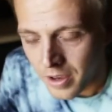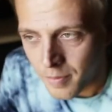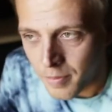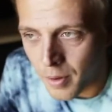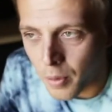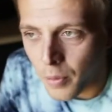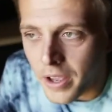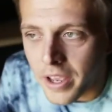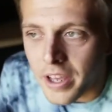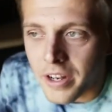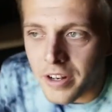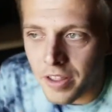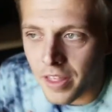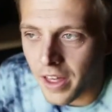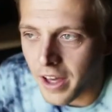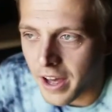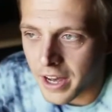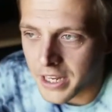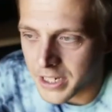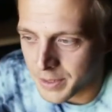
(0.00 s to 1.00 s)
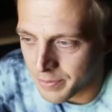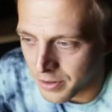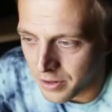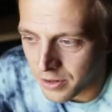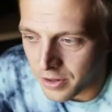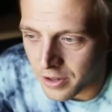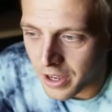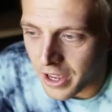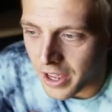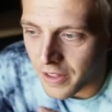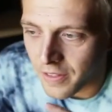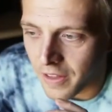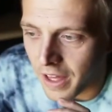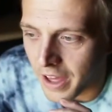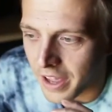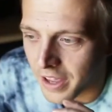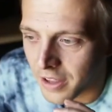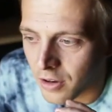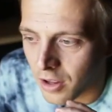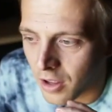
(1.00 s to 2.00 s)
But we get to the hospital in
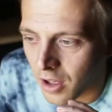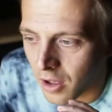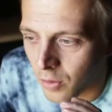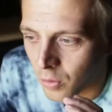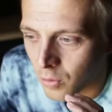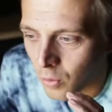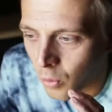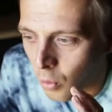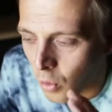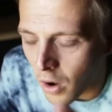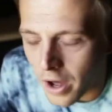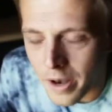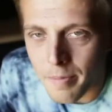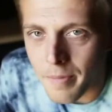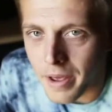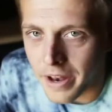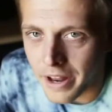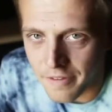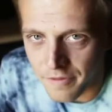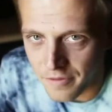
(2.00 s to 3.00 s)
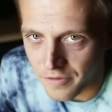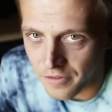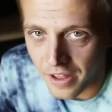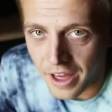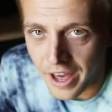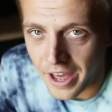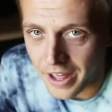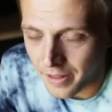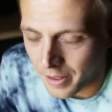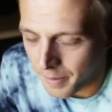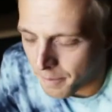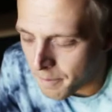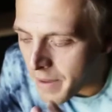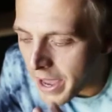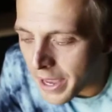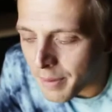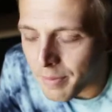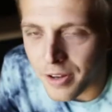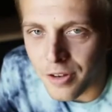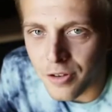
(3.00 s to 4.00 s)
like 1 minute flat, like
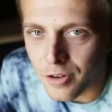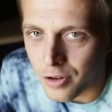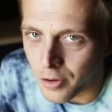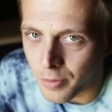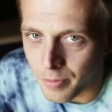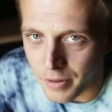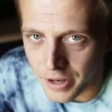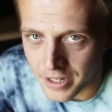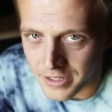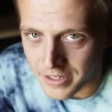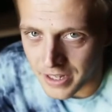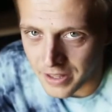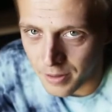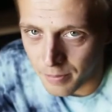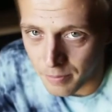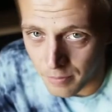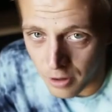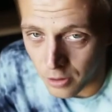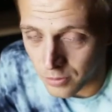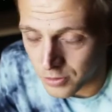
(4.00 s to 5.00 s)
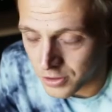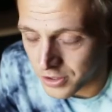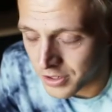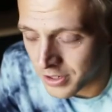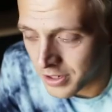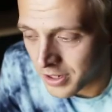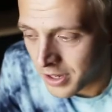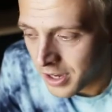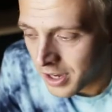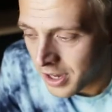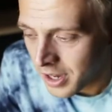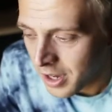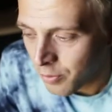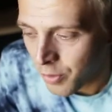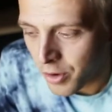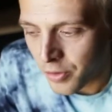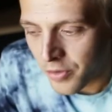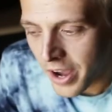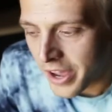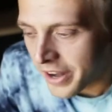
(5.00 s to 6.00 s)
maybe 2 minutes at the most.
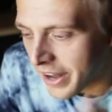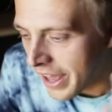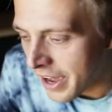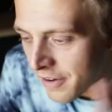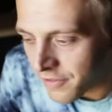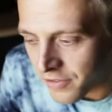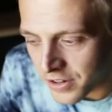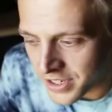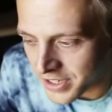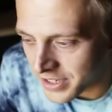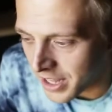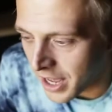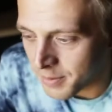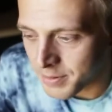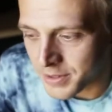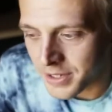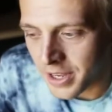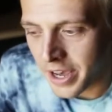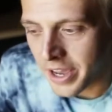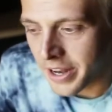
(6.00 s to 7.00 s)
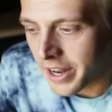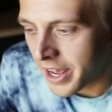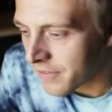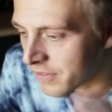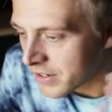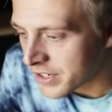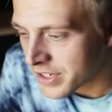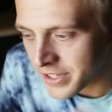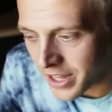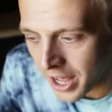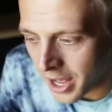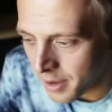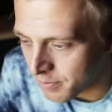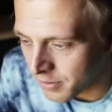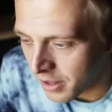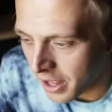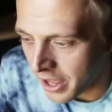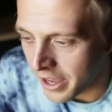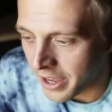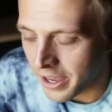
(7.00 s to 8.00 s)
We ran every stop sign, every
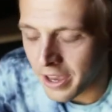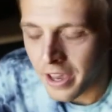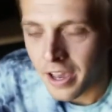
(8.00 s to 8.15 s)
stoplight.